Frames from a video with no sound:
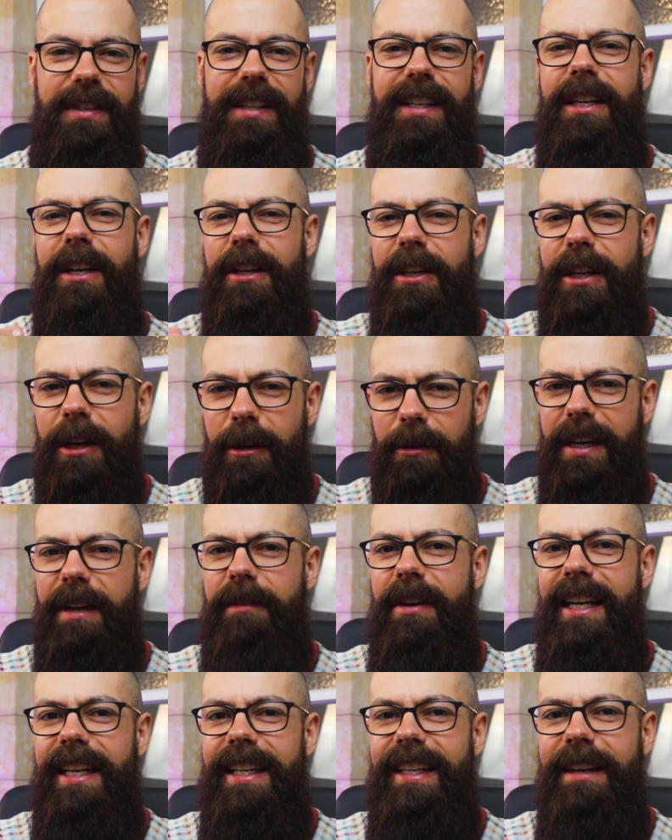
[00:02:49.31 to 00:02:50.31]
You know, you don't
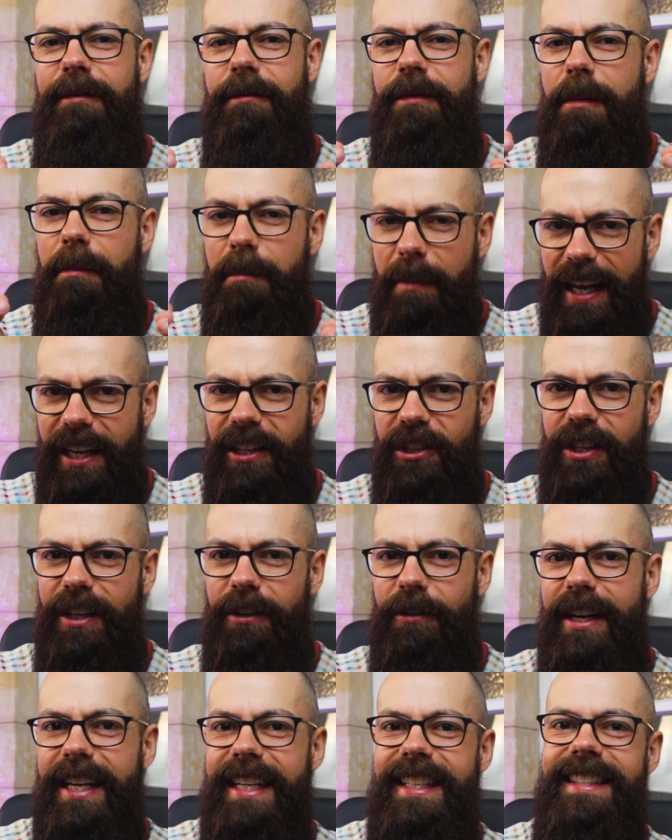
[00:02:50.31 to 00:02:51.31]
give any information
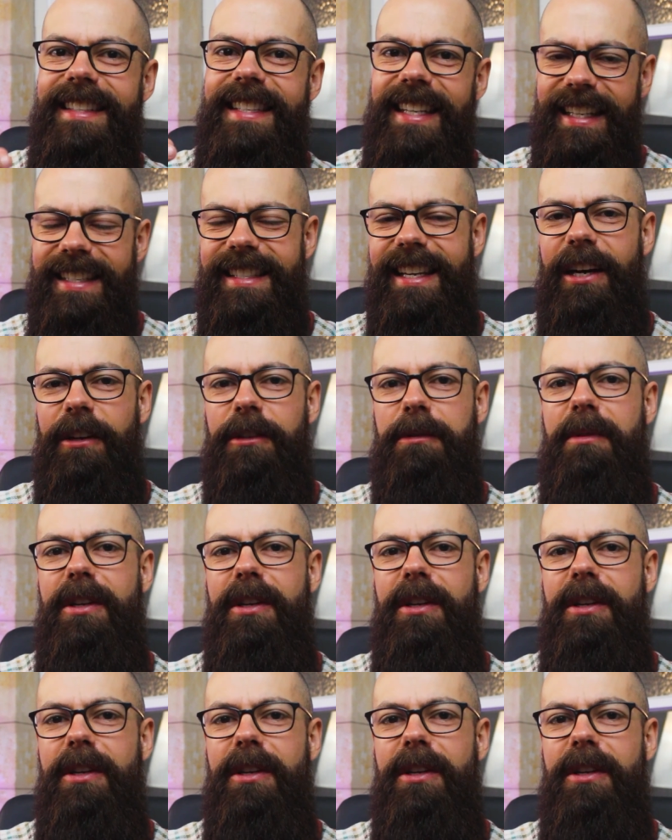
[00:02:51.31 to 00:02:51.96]
or any details,